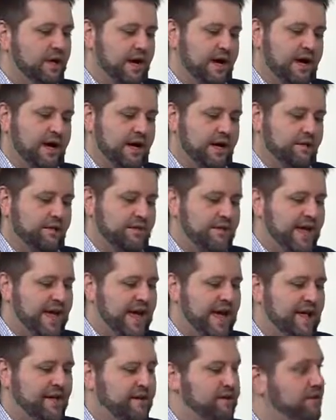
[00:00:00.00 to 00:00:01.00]
Um,
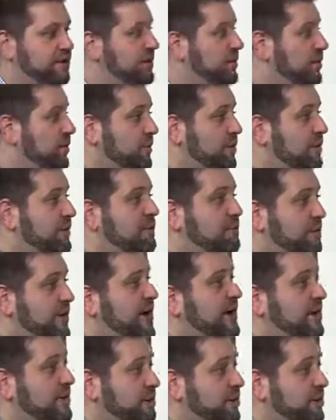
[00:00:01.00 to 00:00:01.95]
and you know we're really proud of